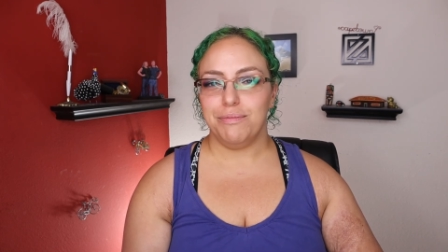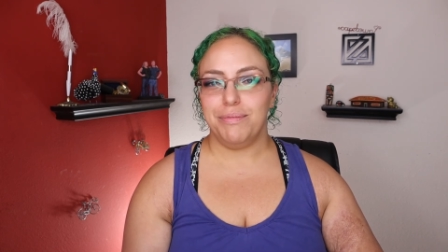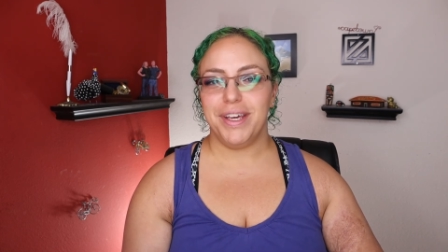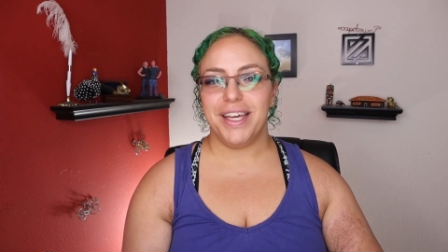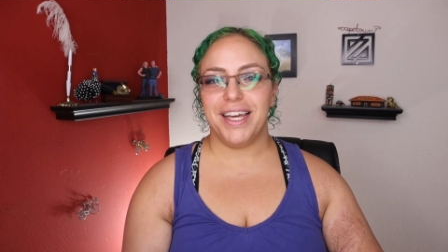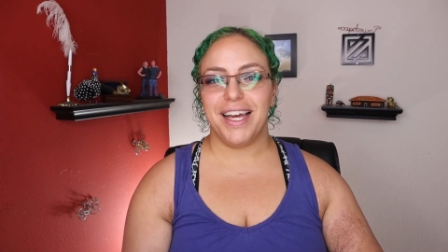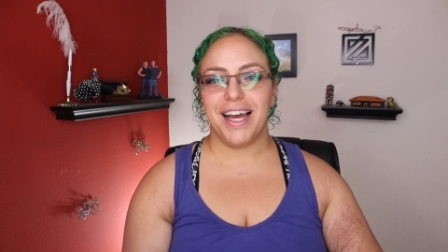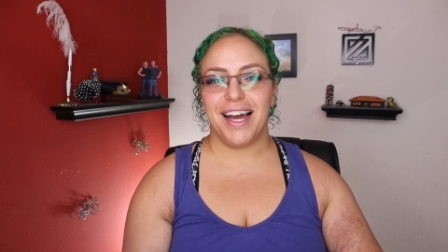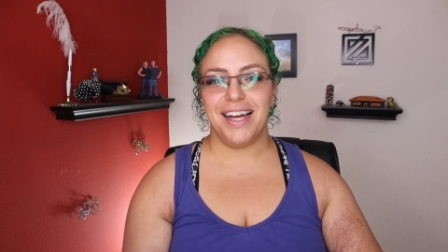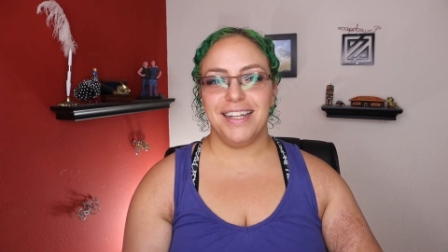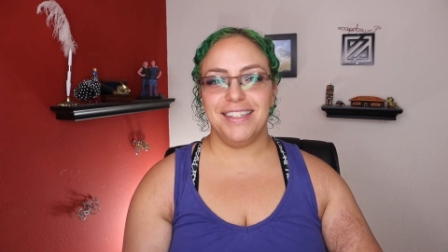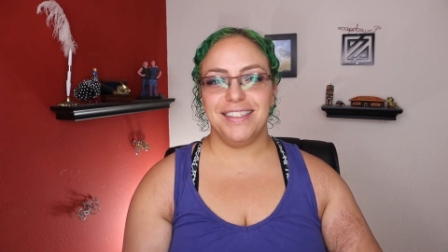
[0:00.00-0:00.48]
Be
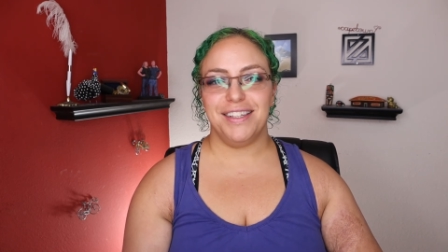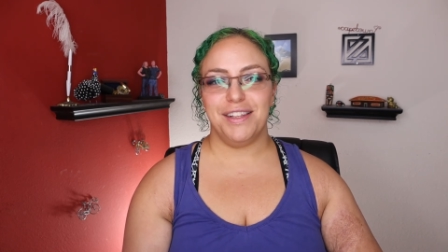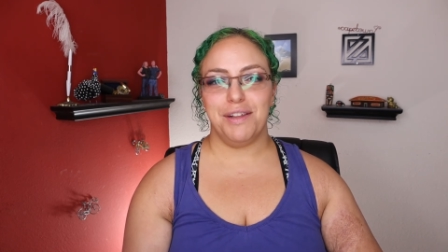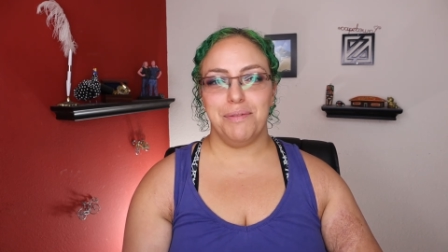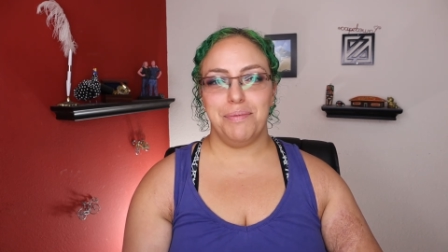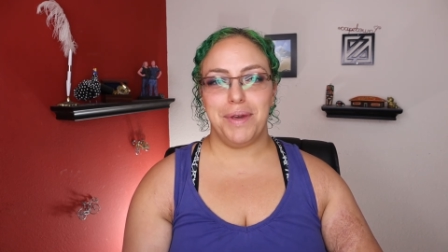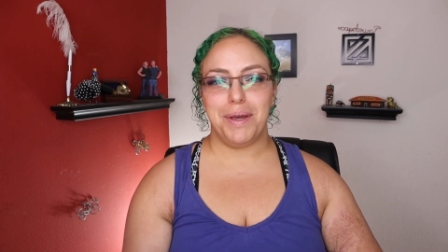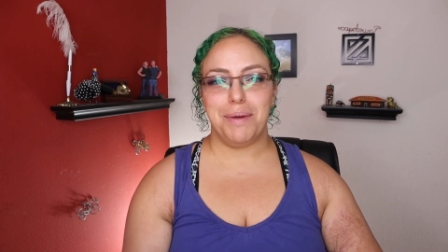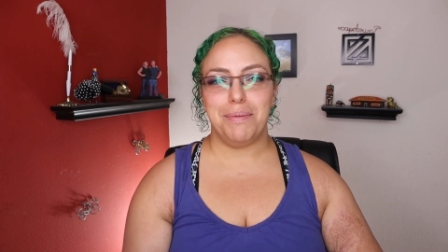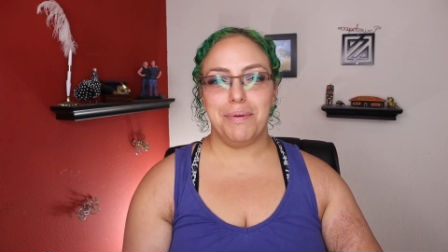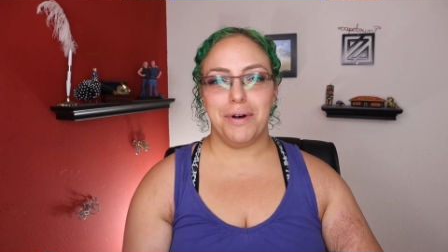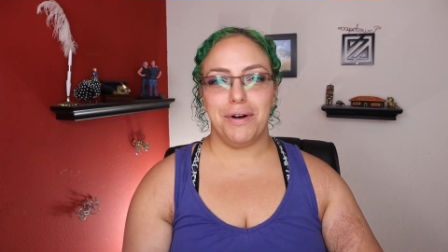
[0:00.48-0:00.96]
kind to the
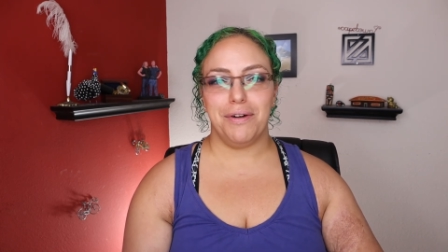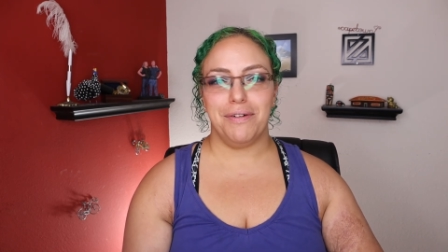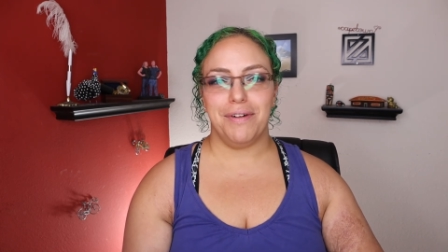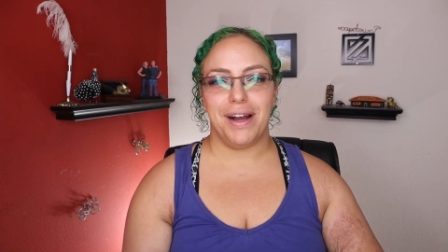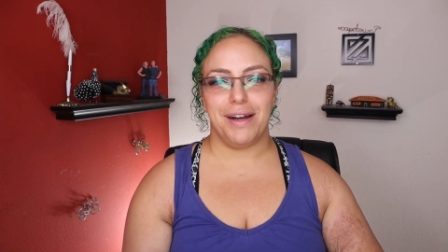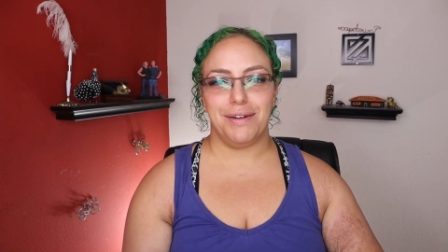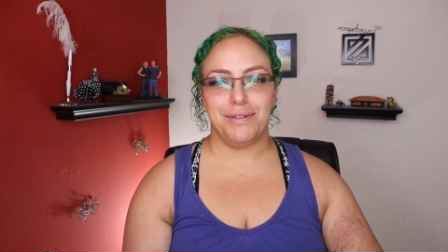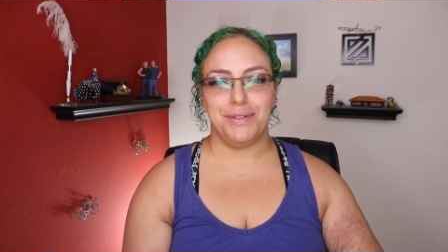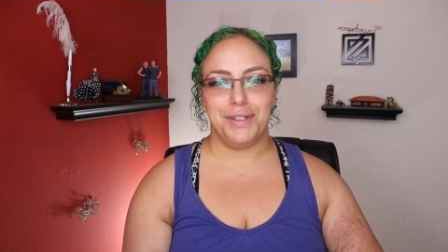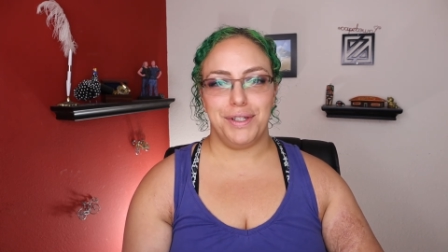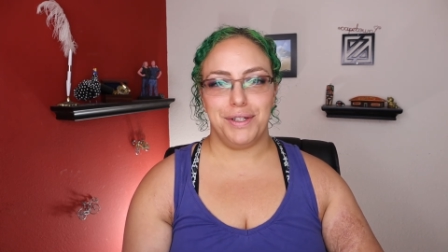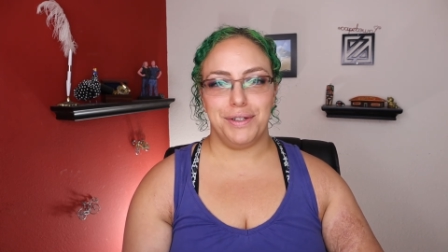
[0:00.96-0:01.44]
people
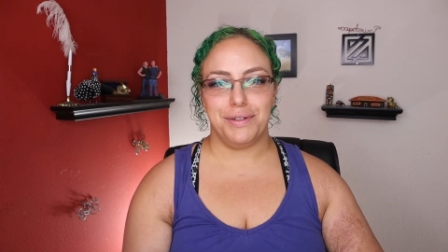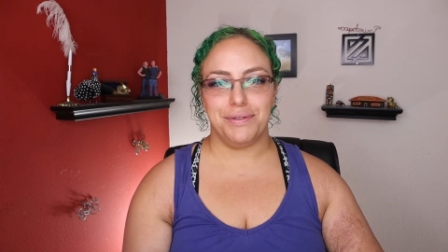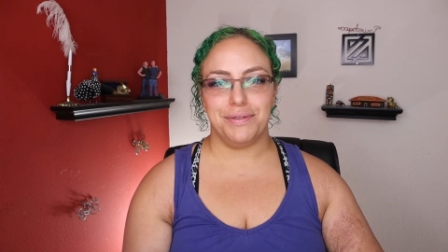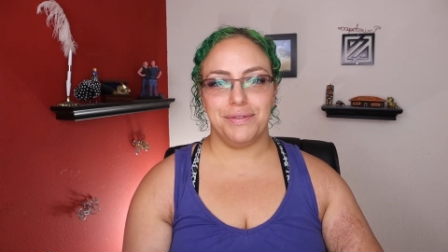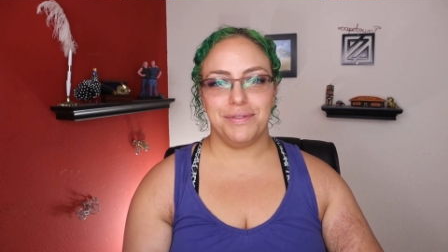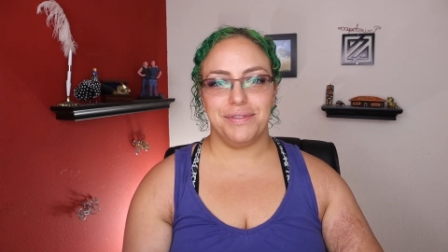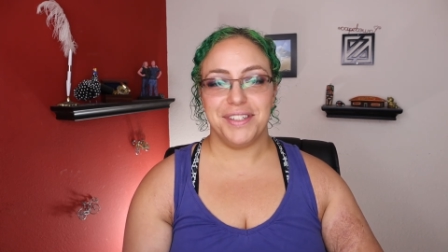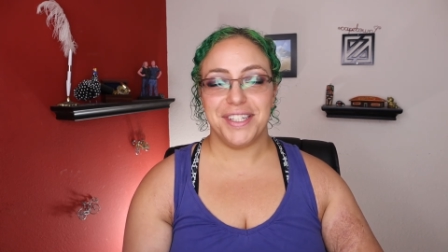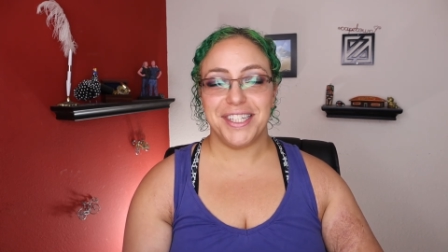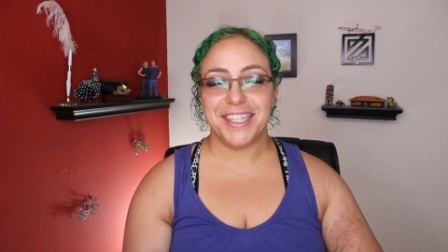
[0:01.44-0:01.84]
around you.